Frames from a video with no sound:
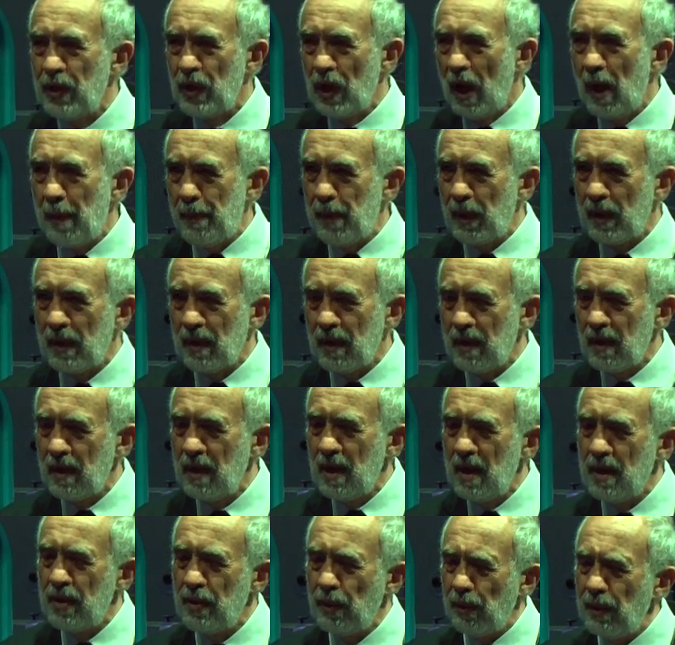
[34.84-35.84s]
the operator.
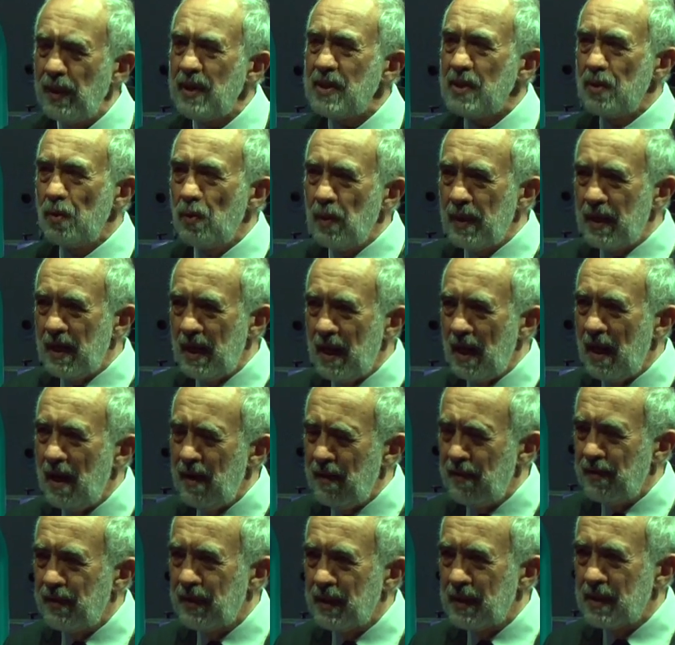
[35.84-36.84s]
And the reason we
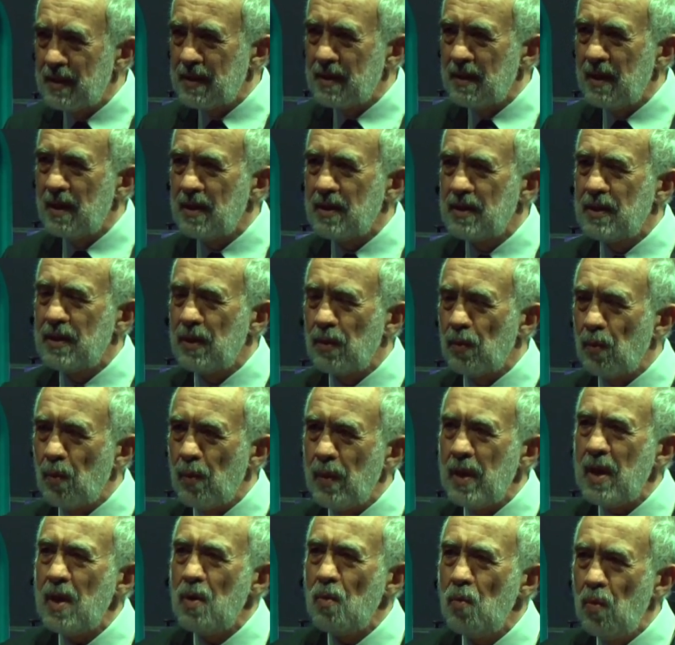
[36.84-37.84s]
have this is that
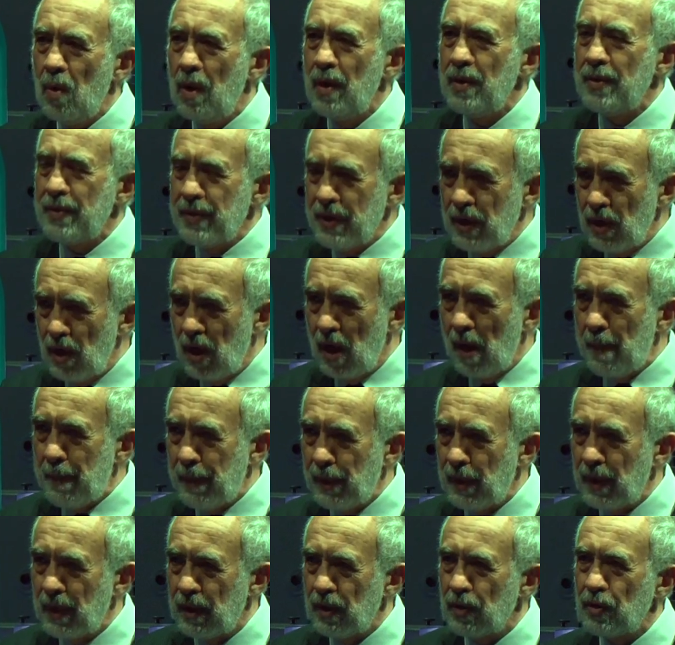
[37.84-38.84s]
we want the
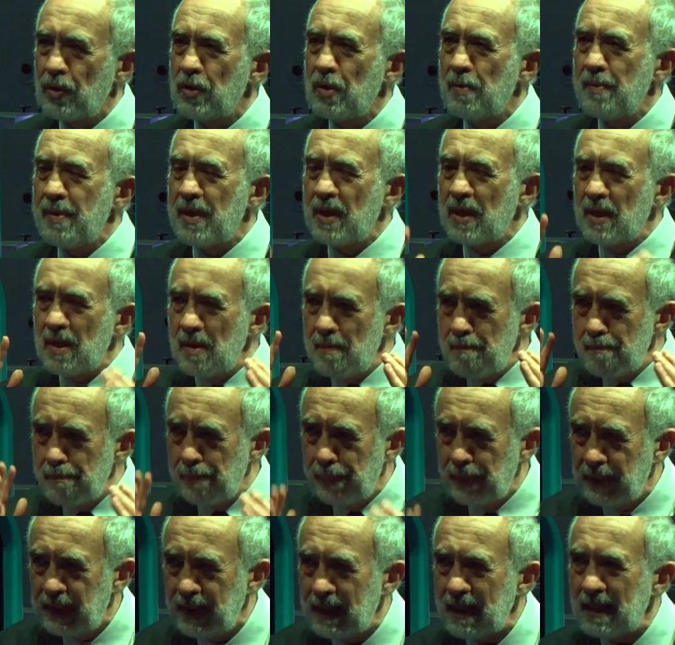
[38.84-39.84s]
operator to be
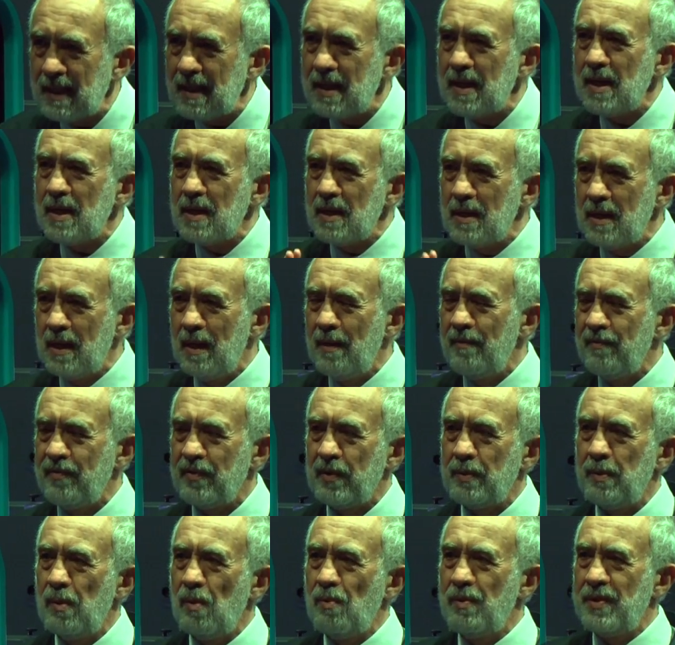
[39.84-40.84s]
completely
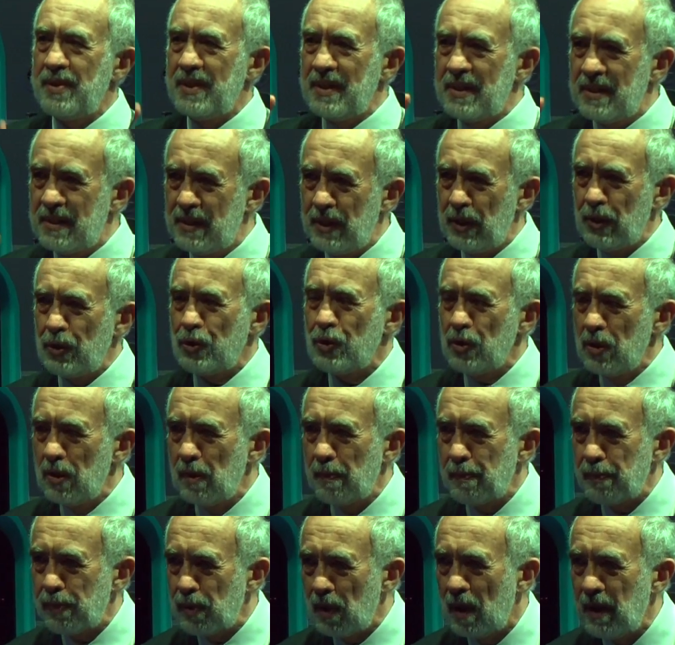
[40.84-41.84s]
comfortable with a digital
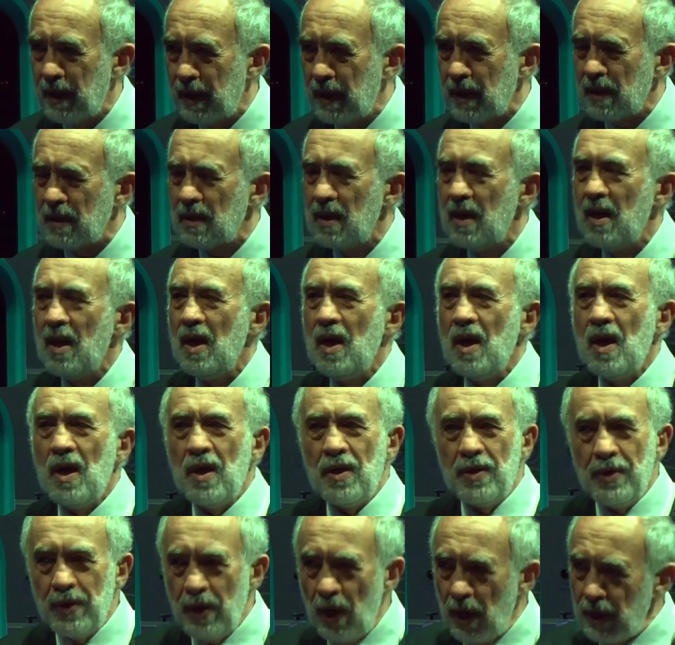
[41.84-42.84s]
product,
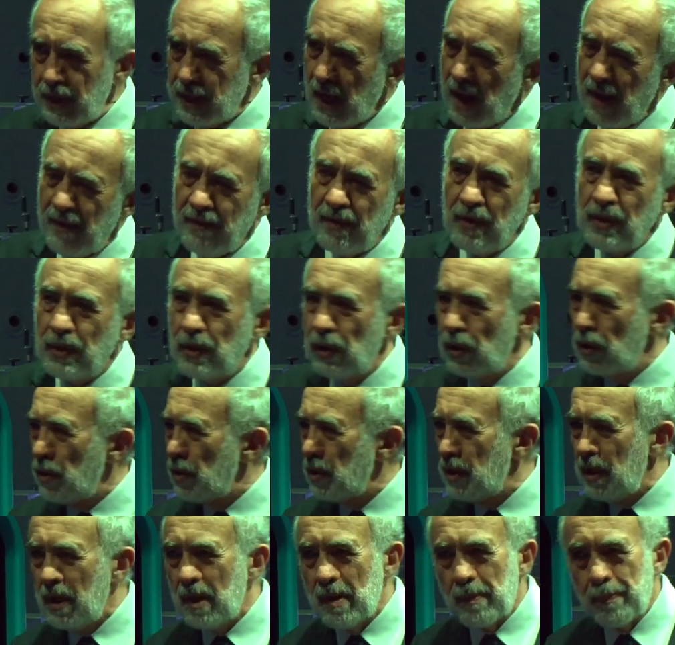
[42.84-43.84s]
not having to
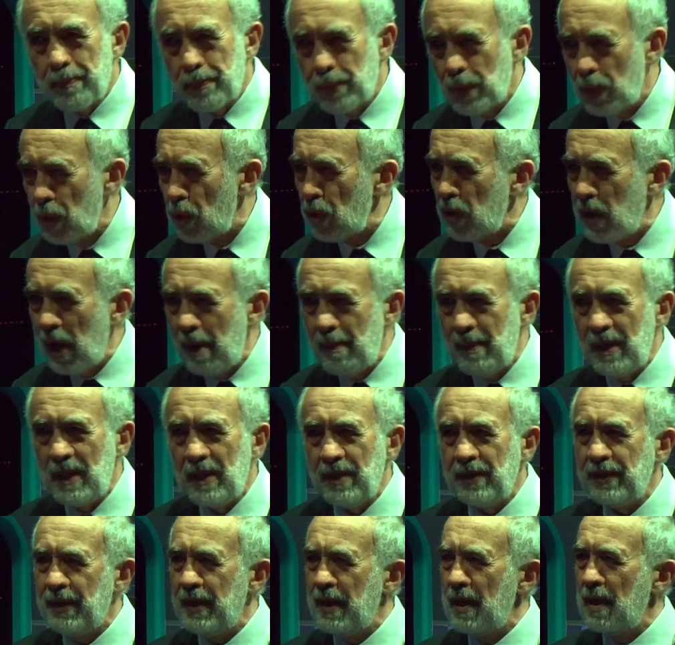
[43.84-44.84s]
learn how to program
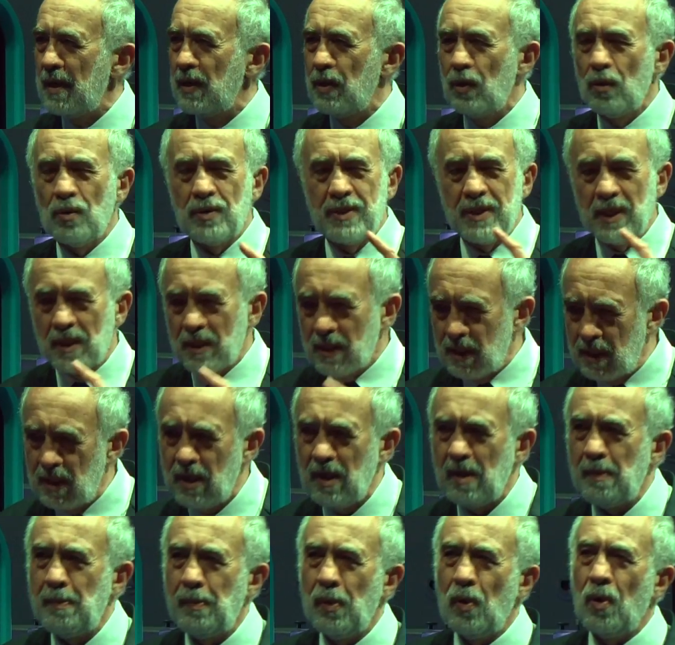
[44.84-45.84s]
anything, use a
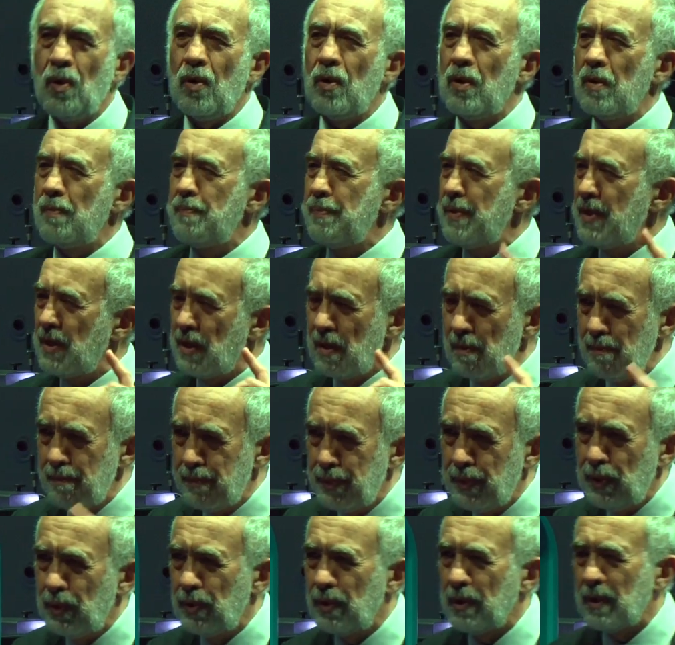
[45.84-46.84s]
keyboard, be
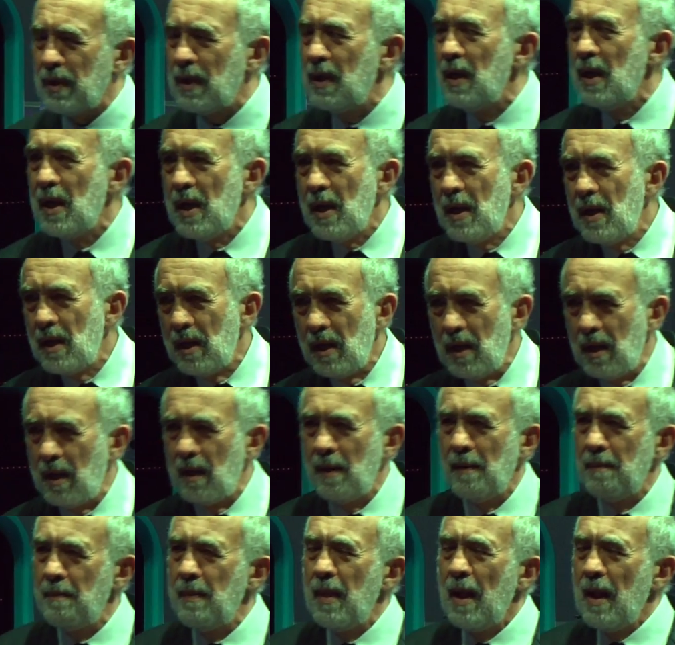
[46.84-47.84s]
computer
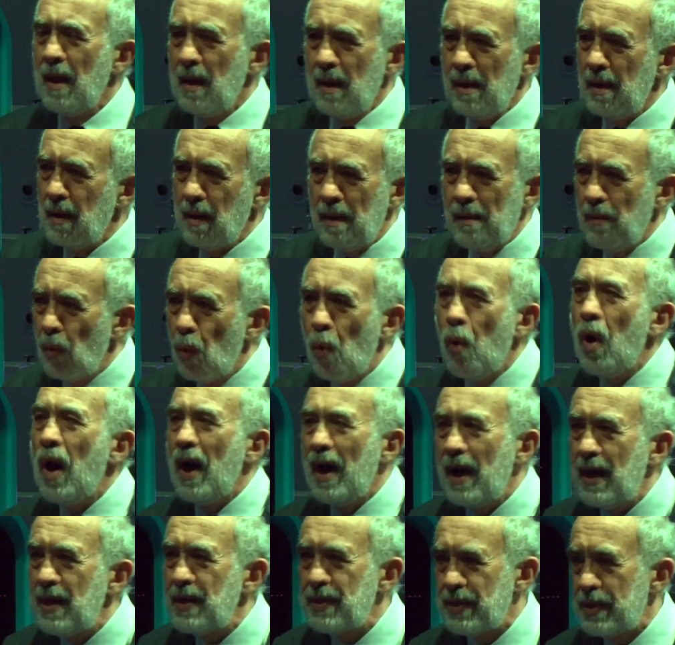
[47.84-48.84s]
um, uh,
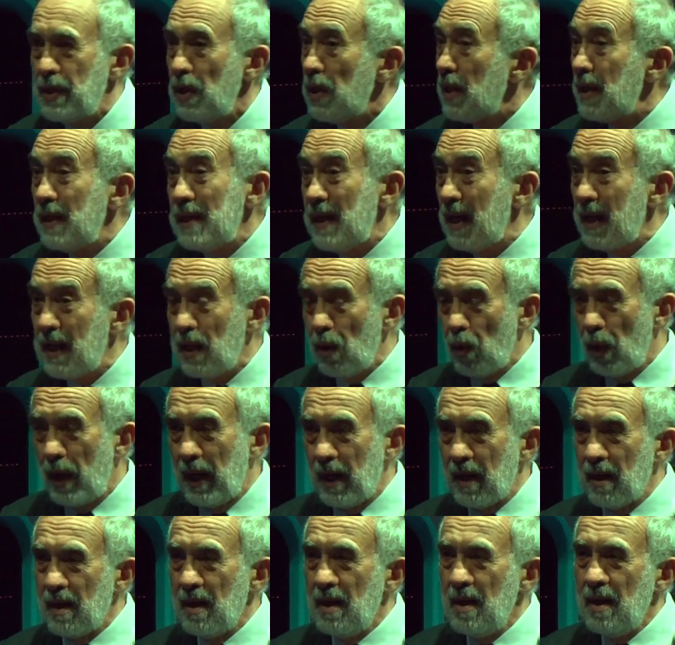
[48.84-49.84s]
wise in any
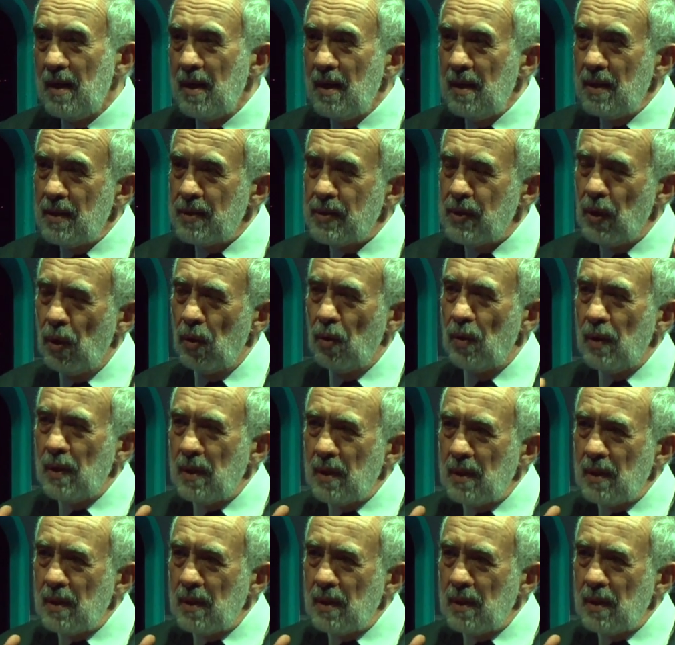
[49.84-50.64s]
way. So